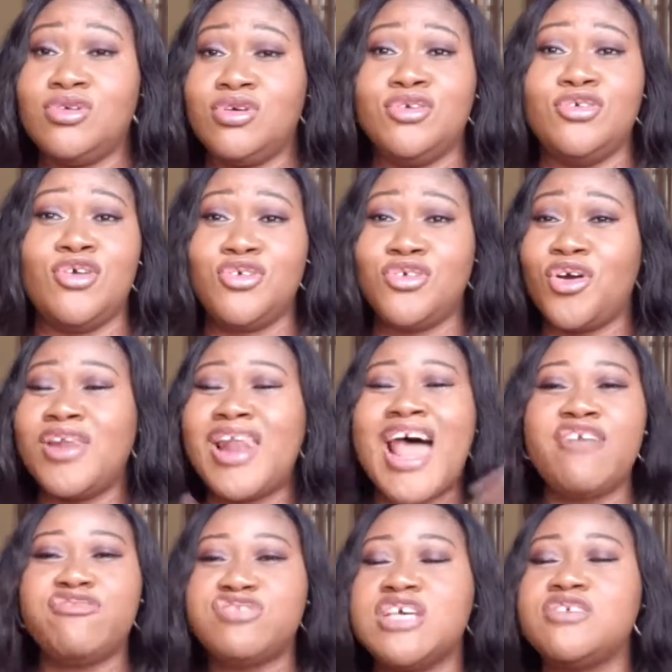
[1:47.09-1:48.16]
Your
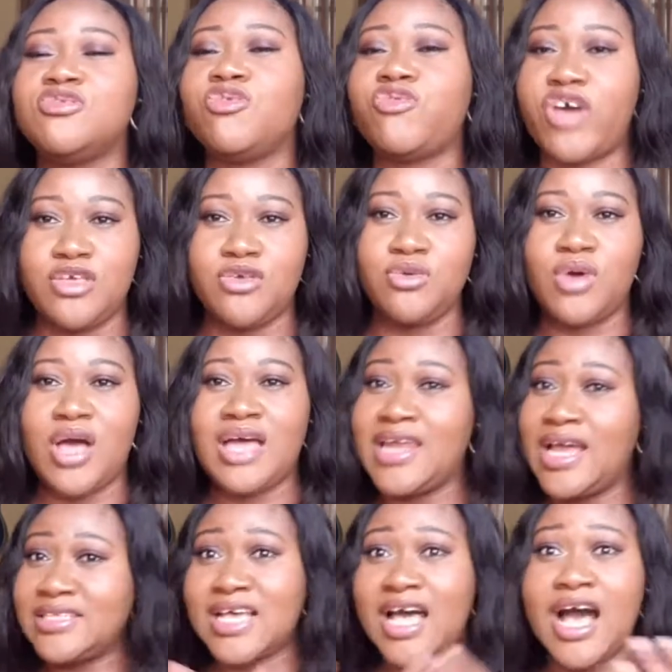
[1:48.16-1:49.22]
life takes over you, and
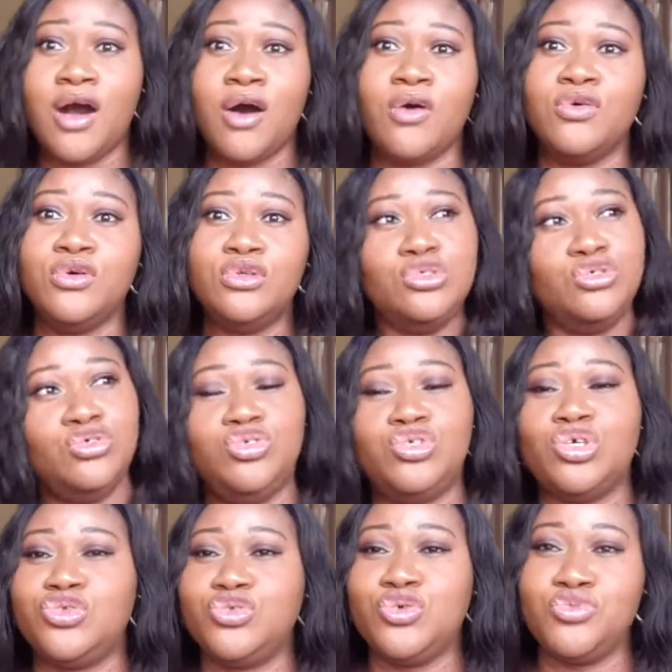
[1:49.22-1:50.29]
that's how you
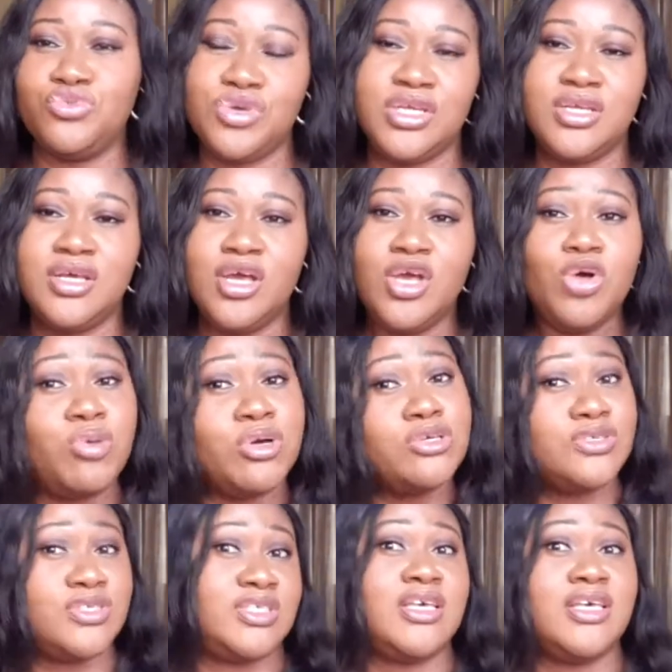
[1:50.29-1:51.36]
just don't read. But you
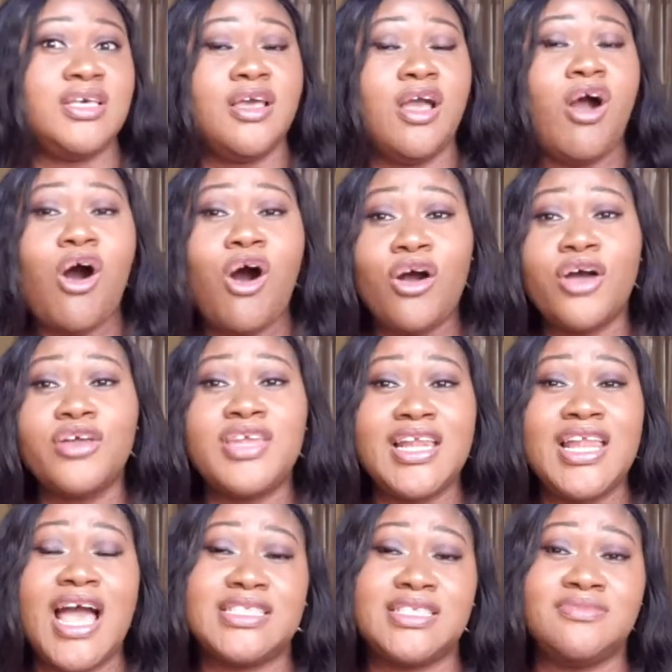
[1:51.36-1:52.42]
see, all your
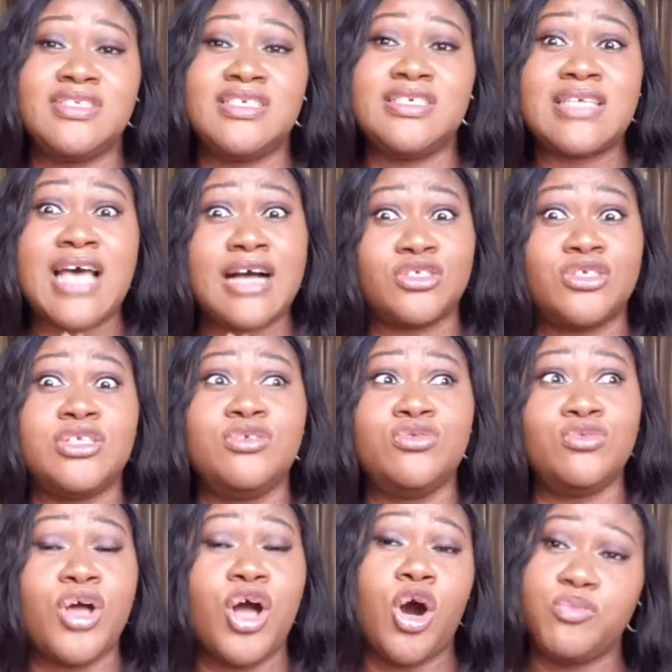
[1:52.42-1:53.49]
daily activities actually
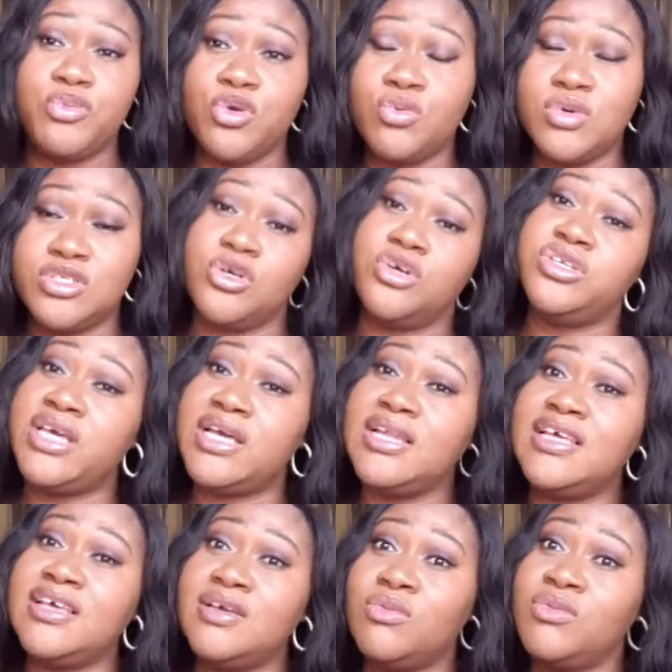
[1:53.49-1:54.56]
do help you with
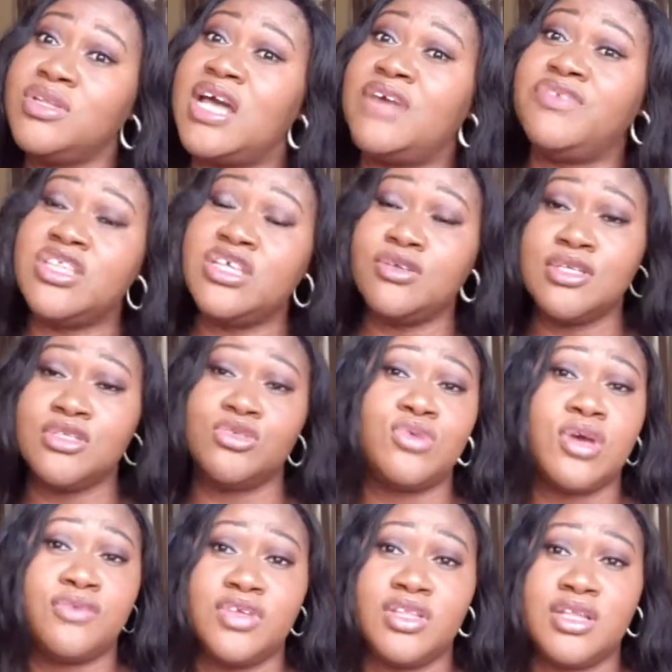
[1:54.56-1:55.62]
everything you need to do
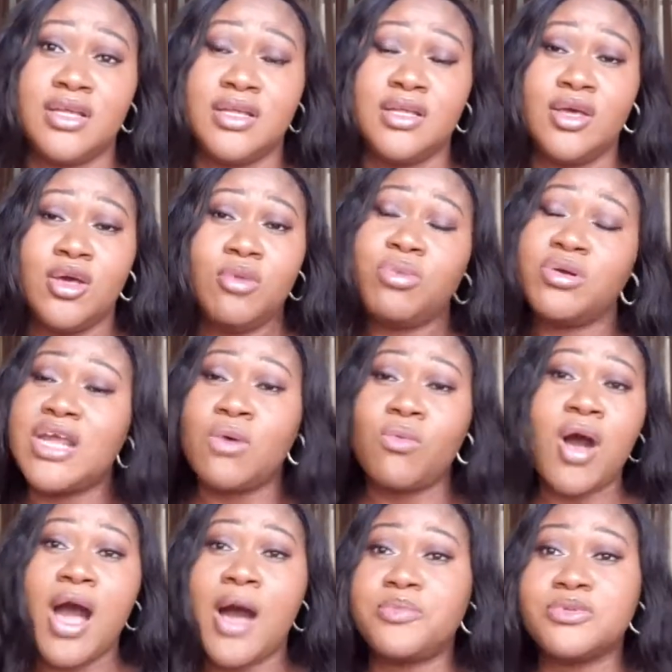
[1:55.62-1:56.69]
every day. But then
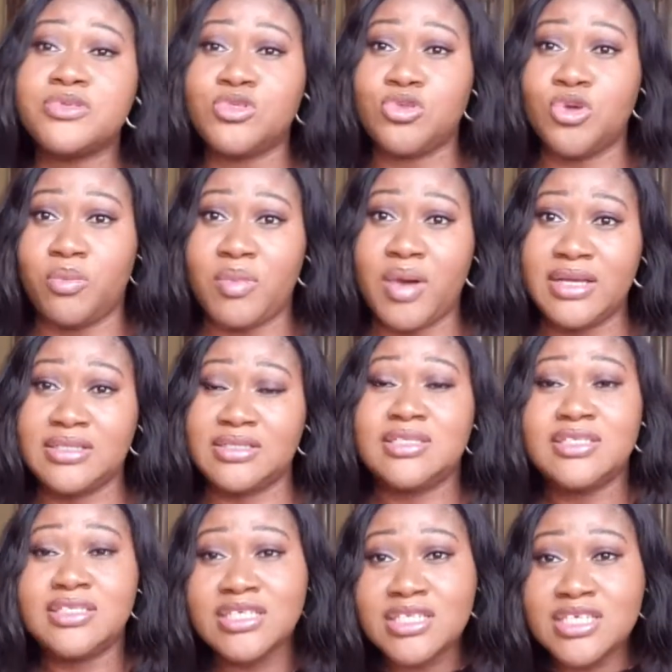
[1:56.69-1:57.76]
what happens to your mind?
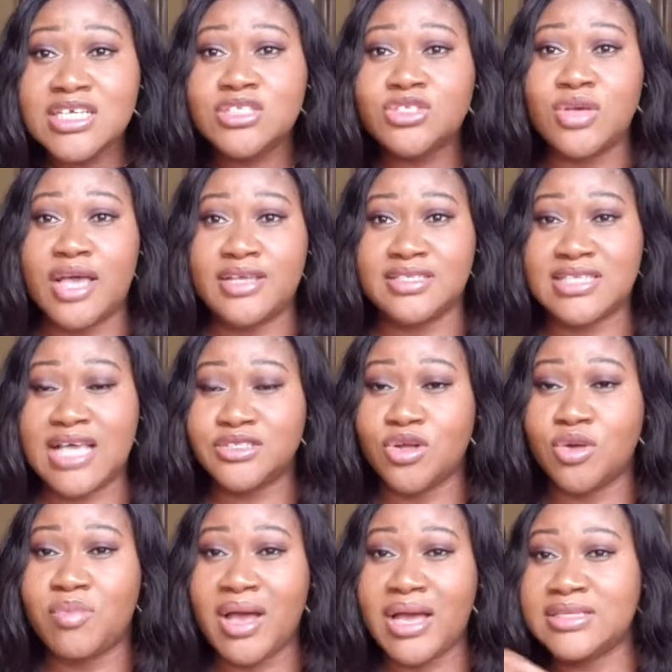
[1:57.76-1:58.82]
The need to exercise
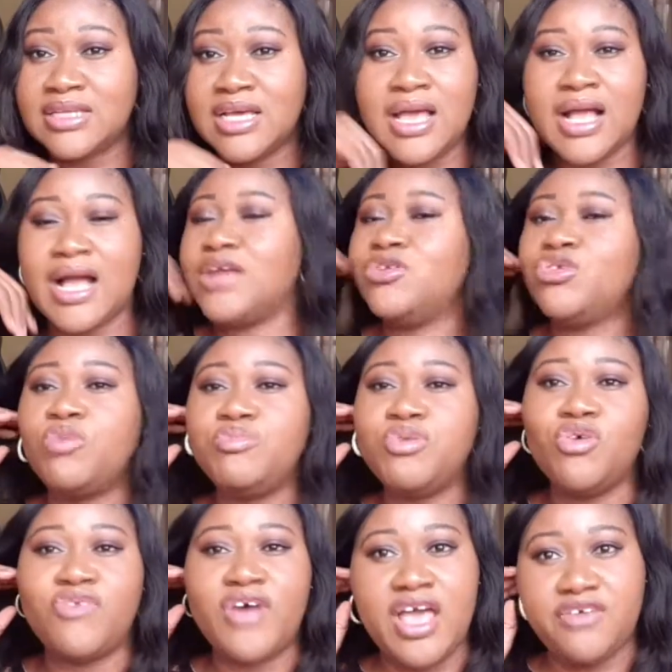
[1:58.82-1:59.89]
your mind cannot be
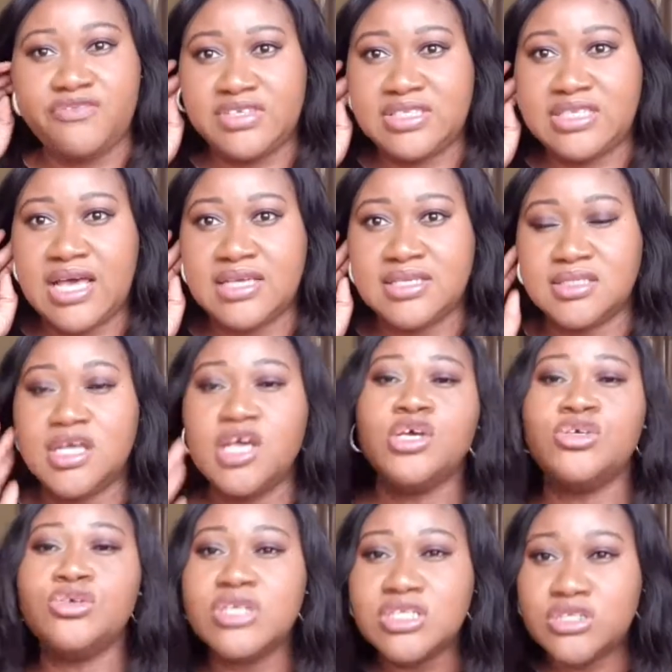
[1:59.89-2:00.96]
overemphasized.
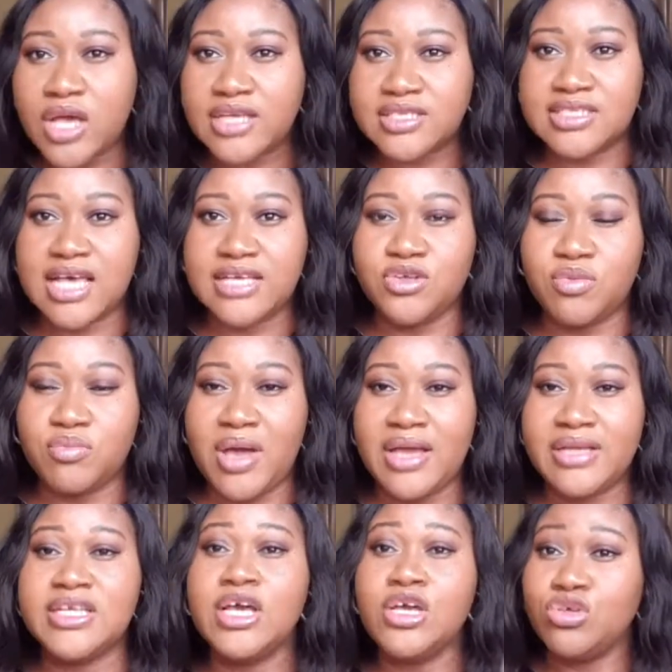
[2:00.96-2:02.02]
You need to exercise your mind.